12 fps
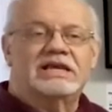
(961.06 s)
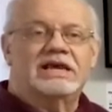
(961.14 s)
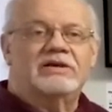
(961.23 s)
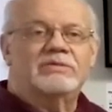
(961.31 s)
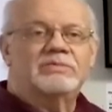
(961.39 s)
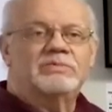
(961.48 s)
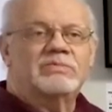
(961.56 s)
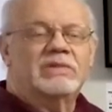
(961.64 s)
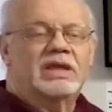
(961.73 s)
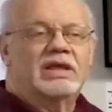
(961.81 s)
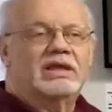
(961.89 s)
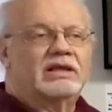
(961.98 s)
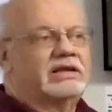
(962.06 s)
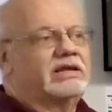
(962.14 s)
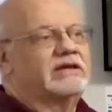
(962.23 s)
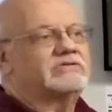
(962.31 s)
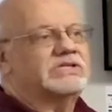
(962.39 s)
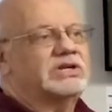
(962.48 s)
uh,
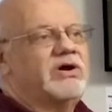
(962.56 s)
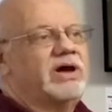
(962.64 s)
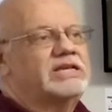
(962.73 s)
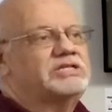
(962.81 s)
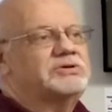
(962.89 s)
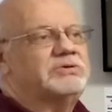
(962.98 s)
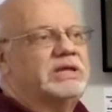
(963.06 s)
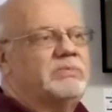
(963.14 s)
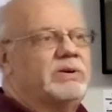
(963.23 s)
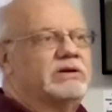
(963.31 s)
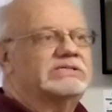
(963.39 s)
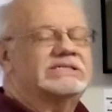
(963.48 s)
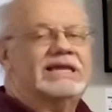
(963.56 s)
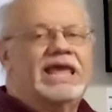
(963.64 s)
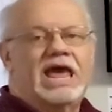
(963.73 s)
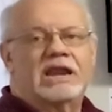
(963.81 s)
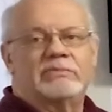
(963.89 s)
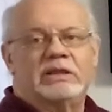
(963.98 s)
gives a nod to the Pierce
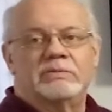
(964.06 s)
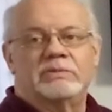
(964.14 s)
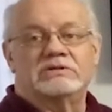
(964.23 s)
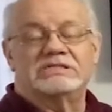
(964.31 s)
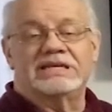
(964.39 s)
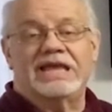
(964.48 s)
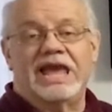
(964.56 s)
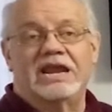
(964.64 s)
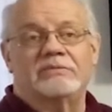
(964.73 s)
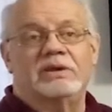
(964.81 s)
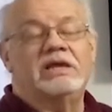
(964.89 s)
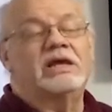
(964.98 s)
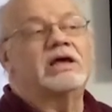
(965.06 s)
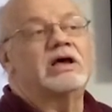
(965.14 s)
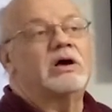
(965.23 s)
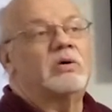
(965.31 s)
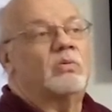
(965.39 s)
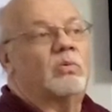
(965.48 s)
Academy. The Pierce Academy
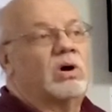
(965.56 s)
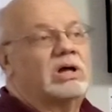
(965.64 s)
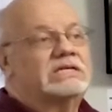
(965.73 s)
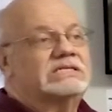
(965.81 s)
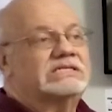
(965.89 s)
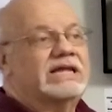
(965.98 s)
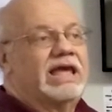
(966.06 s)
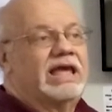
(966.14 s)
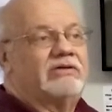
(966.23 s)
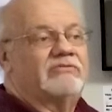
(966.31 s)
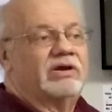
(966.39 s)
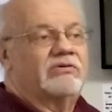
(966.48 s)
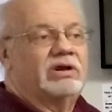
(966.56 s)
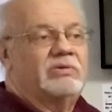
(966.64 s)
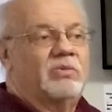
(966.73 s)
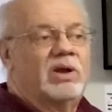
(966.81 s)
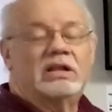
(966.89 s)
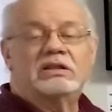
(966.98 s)
was a very
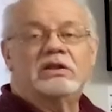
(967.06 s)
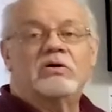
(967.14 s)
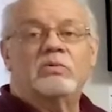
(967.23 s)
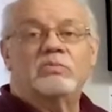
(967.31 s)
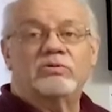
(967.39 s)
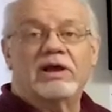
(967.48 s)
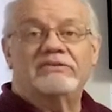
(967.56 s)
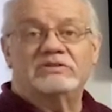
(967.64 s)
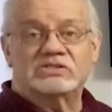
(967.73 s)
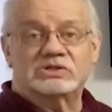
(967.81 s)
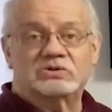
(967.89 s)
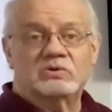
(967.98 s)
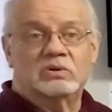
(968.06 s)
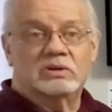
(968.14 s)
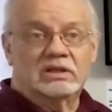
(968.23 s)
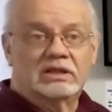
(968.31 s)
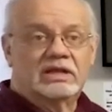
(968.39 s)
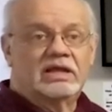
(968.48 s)
well-known private
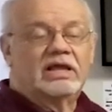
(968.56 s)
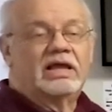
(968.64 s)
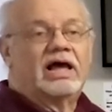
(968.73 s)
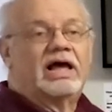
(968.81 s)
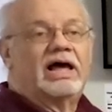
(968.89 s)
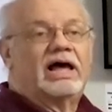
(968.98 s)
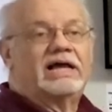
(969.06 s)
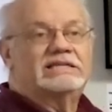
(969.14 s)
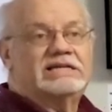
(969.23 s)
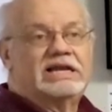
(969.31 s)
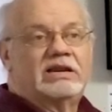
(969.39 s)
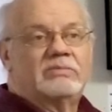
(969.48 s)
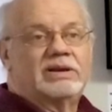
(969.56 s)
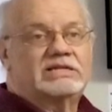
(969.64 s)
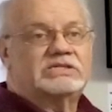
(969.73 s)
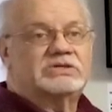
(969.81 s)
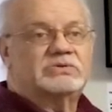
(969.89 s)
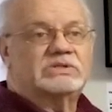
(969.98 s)
school uh, attended
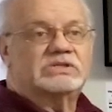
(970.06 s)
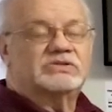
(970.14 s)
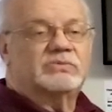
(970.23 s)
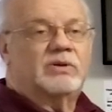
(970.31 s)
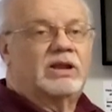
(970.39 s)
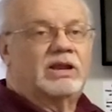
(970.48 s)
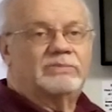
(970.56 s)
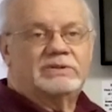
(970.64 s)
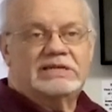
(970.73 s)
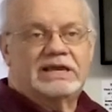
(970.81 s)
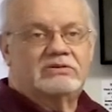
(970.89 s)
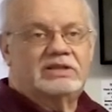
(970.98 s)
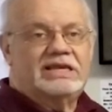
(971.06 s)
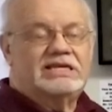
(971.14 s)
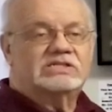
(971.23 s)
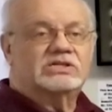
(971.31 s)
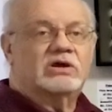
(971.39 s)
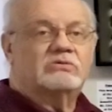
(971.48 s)
by students from all up and down the
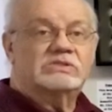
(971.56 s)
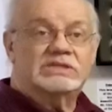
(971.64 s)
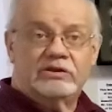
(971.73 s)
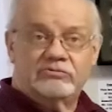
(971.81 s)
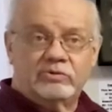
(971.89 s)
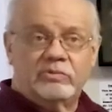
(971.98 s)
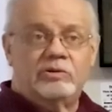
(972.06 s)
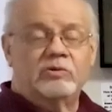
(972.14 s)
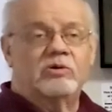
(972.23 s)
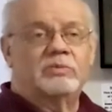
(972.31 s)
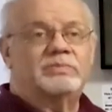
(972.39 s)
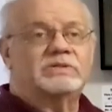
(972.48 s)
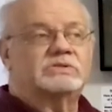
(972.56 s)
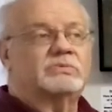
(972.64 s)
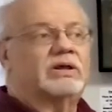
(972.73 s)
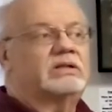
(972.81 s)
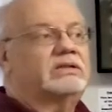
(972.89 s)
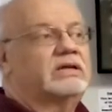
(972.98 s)
East Coast and from Europe as
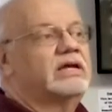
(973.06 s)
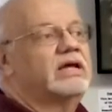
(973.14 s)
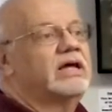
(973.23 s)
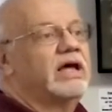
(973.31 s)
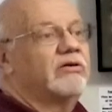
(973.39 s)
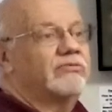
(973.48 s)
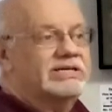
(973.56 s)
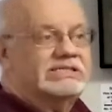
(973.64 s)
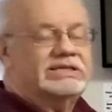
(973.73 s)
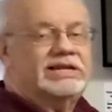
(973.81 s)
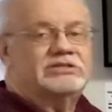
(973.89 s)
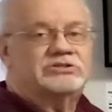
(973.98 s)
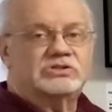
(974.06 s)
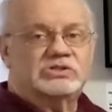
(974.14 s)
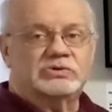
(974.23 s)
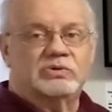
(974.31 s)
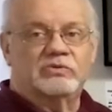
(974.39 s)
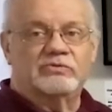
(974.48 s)
well. A residential
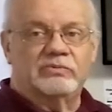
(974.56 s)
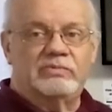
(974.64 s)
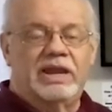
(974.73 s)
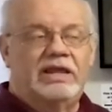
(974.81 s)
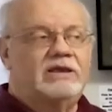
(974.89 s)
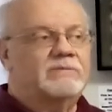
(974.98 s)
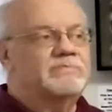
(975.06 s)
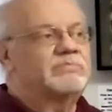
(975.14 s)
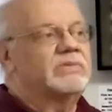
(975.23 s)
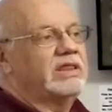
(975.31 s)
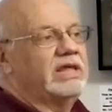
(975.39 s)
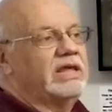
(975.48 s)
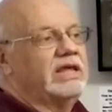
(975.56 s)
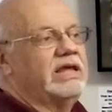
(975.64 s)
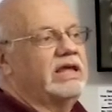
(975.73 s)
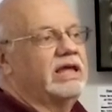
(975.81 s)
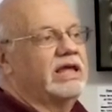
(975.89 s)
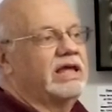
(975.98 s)
school for many,
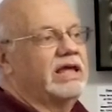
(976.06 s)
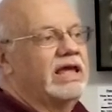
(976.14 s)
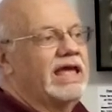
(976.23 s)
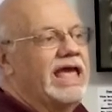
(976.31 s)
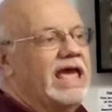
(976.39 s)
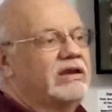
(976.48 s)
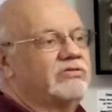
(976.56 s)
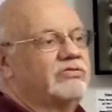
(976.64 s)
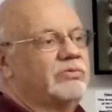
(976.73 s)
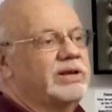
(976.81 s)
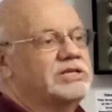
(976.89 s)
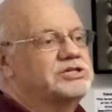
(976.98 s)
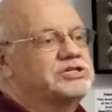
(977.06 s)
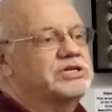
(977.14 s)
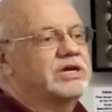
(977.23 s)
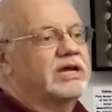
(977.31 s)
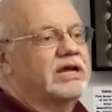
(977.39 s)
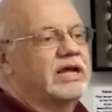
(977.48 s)
the head of
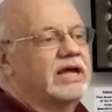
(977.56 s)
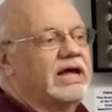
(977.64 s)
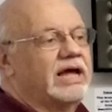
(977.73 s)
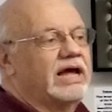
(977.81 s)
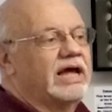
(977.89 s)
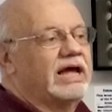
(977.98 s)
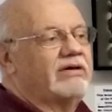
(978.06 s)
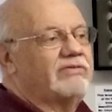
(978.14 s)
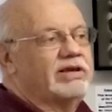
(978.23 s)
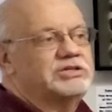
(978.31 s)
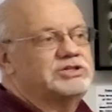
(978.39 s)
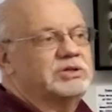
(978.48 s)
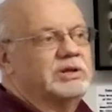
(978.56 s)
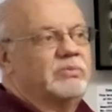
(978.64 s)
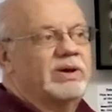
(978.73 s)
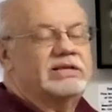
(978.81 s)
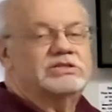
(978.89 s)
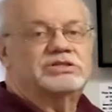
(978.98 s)
which uh, eventually
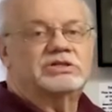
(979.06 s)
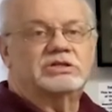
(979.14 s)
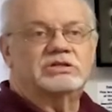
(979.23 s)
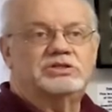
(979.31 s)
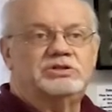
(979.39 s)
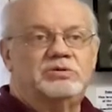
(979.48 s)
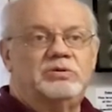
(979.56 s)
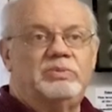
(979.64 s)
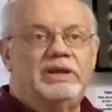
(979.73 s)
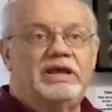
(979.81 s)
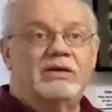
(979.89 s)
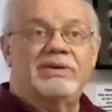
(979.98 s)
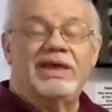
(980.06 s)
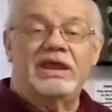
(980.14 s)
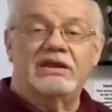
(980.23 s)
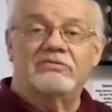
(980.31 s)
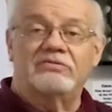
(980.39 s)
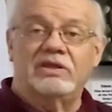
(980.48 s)
went to become
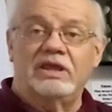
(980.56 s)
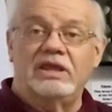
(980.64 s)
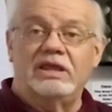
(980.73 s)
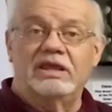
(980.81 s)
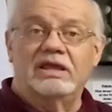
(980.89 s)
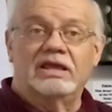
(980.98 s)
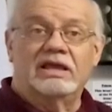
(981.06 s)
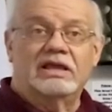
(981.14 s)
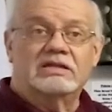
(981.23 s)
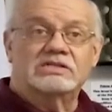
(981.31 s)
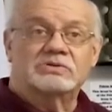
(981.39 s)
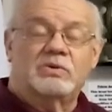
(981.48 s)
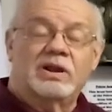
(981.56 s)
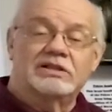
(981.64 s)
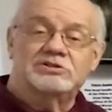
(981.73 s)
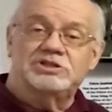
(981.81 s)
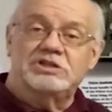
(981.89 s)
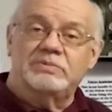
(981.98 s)
head of the
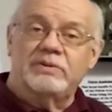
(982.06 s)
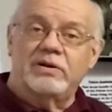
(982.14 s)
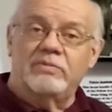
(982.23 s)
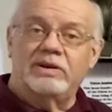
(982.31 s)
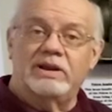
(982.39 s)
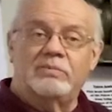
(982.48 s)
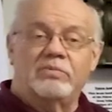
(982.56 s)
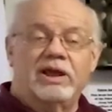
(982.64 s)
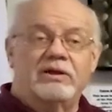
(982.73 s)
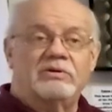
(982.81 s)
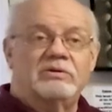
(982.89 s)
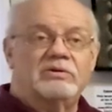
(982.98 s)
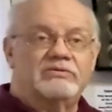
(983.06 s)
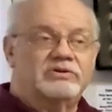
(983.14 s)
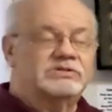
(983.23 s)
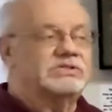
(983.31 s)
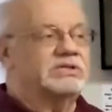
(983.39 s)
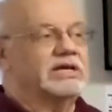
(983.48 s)
zoology department at Brown
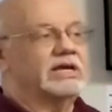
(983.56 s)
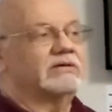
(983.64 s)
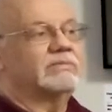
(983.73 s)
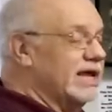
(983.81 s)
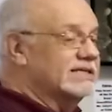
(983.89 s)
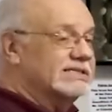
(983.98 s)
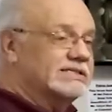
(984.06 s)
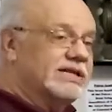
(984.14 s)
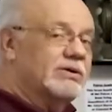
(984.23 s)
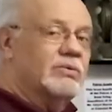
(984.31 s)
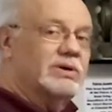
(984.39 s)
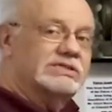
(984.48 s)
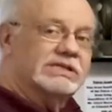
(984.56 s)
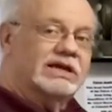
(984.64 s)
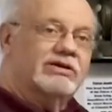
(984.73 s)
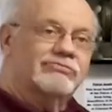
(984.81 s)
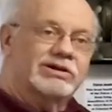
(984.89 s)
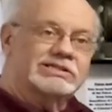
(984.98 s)
University. As I said, it was
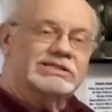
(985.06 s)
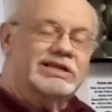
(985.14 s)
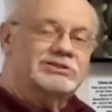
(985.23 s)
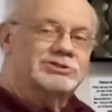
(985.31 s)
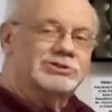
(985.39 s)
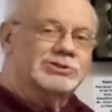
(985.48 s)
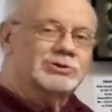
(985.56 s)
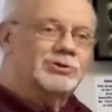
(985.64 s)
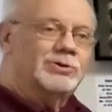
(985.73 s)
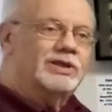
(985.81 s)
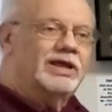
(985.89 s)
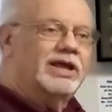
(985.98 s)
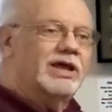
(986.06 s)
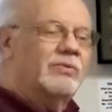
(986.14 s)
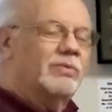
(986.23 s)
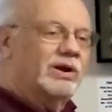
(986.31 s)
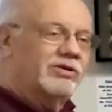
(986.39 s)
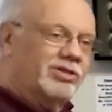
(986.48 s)
a residential school.
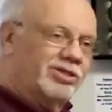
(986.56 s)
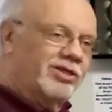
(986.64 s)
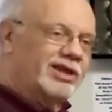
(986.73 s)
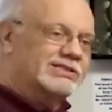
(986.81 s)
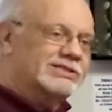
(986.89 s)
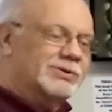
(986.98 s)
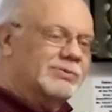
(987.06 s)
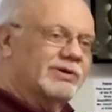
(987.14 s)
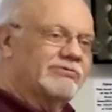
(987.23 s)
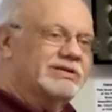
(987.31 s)
One of the things that we